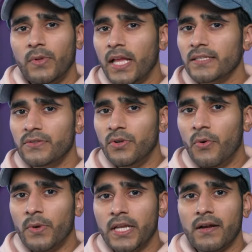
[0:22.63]
Well, as you
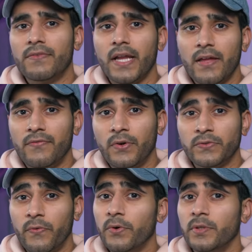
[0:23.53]
know, we cover
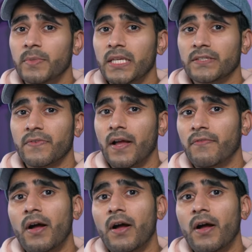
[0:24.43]
headphones for the PS5